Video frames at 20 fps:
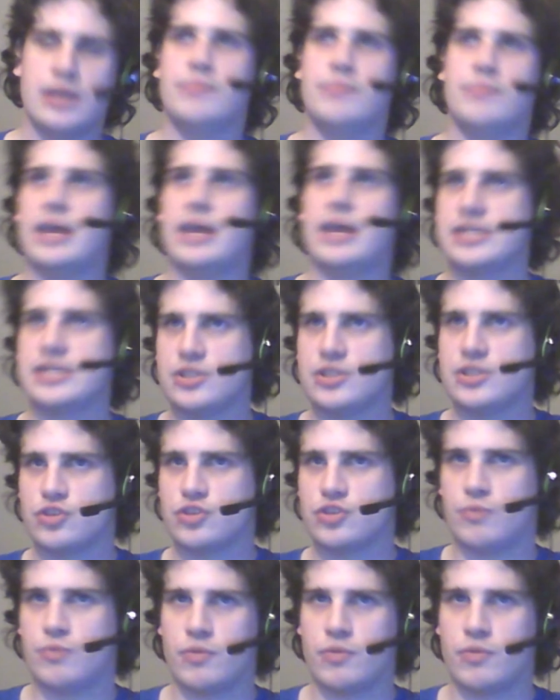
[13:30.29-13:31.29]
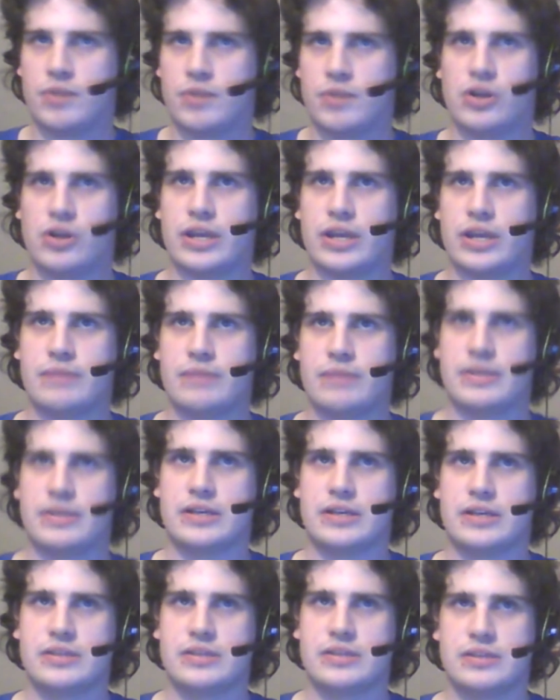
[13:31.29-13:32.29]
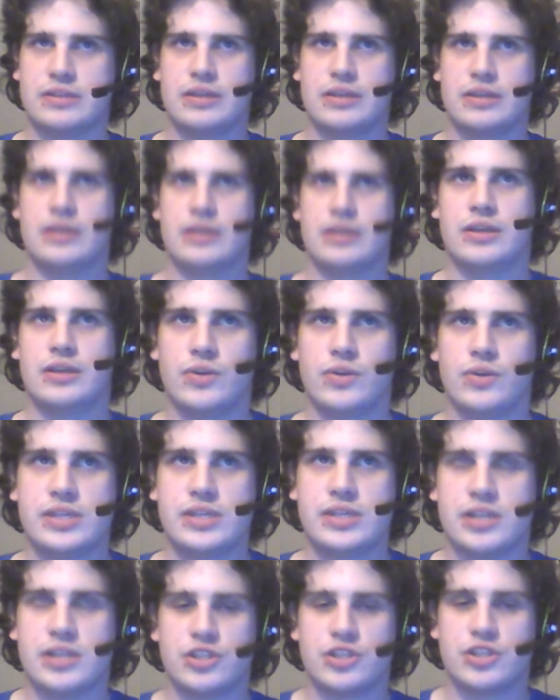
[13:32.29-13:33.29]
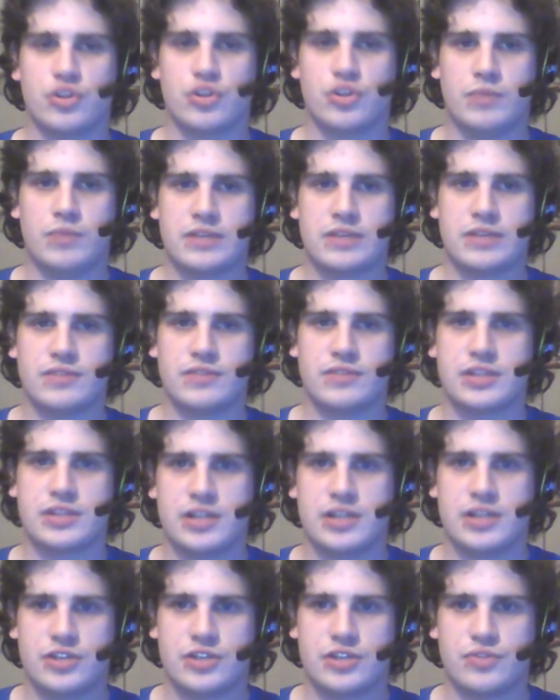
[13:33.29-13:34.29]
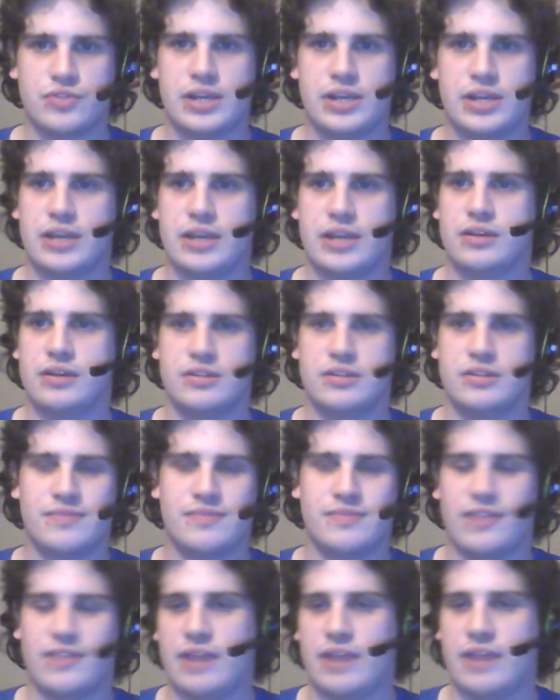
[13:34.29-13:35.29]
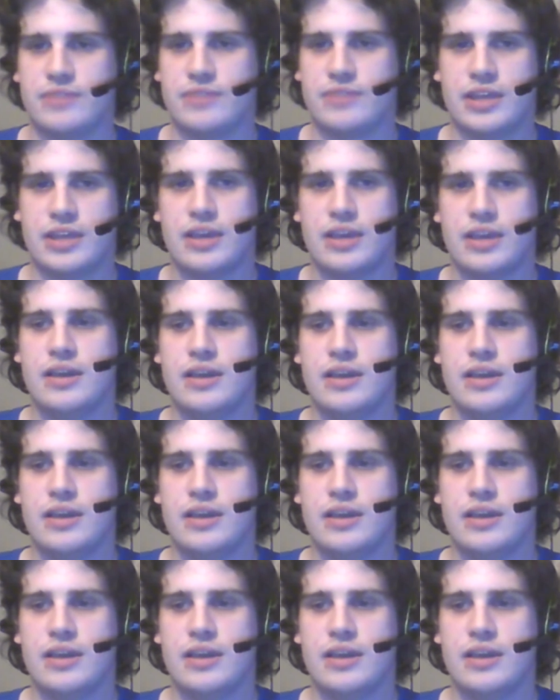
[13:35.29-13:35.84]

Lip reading: But I still support Bernie because, you know, he's done so much for this country and just for everything.